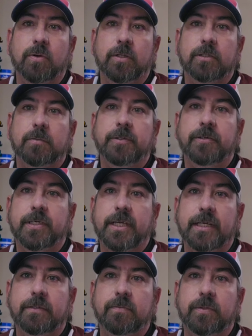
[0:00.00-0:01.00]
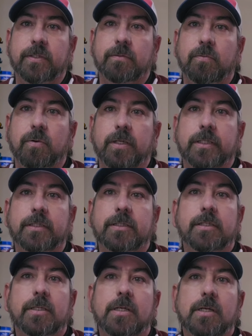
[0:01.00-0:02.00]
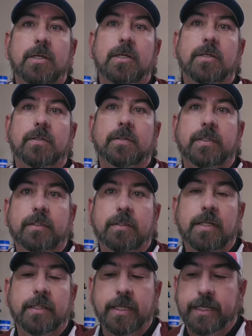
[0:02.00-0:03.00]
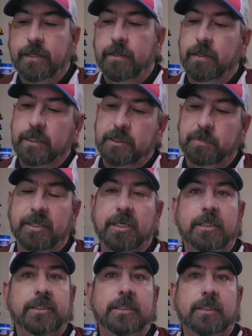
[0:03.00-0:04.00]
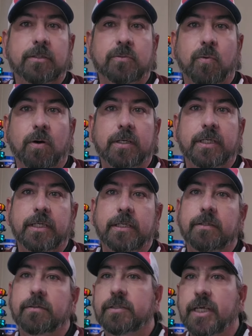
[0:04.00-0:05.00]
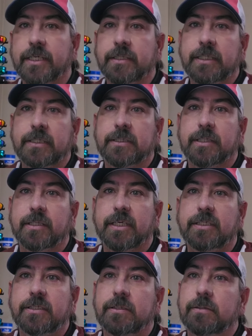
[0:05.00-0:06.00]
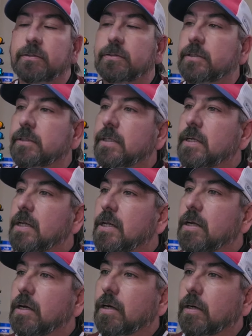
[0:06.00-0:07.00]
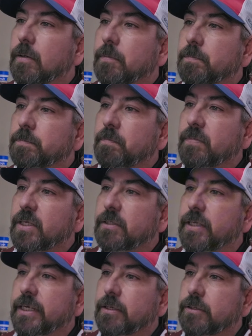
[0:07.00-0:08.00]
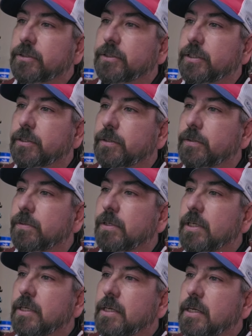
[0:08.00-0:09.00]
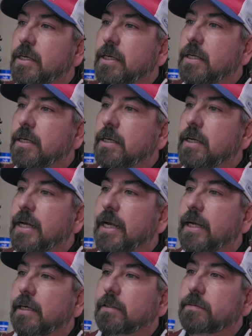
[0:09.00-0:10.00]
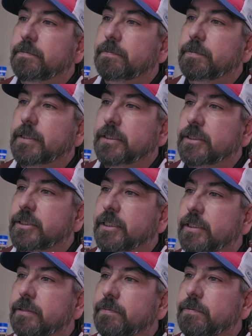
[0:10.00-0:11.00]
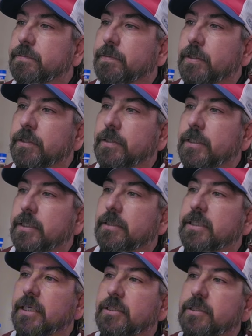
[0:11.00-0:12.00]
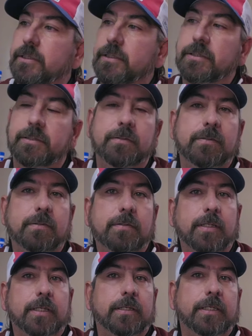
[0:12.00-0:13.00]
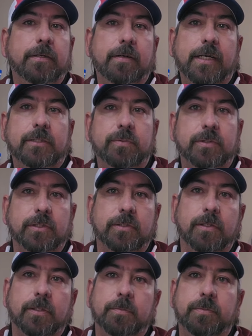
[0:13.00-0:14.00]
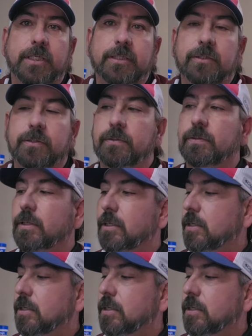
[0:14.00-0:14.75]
want to communicate with what they are experiencing that's working, techniques that they use. They also have incentives for their testers that interact with the group. They do